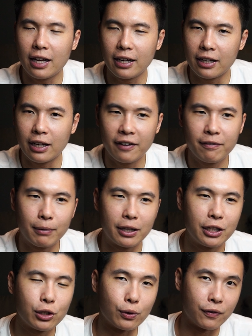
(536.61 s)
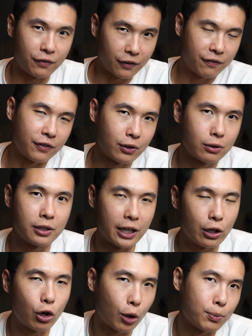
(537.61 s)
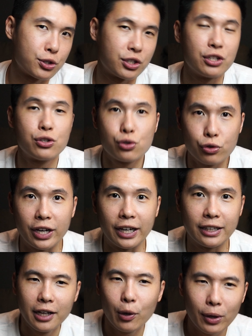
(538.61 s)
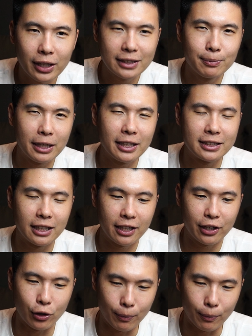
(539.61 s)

enough money to fulfill that option trade. Then when this money is sitting in